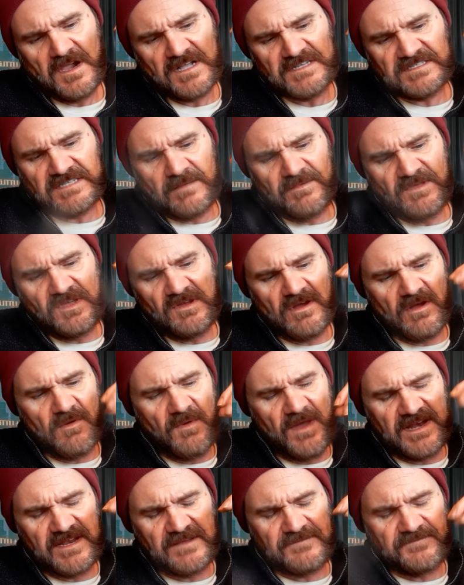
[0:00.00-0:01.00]
Some of you are
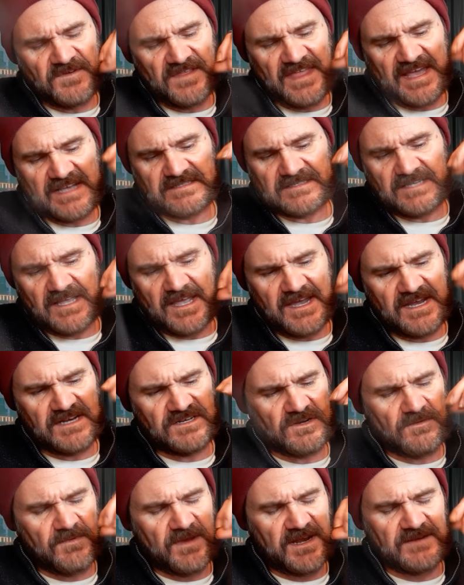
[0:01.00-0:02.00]
waiting for that
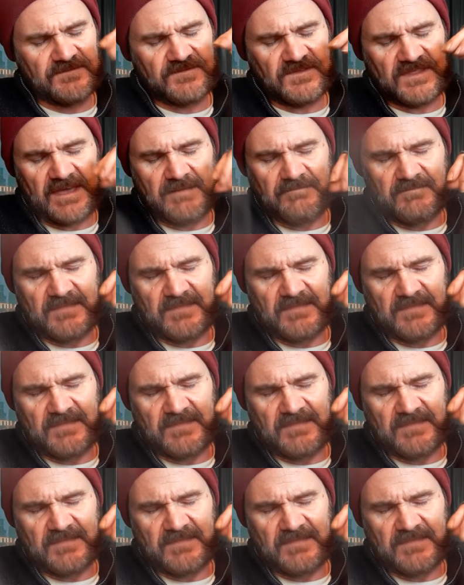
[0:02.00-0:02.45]
sign, you're waiting for that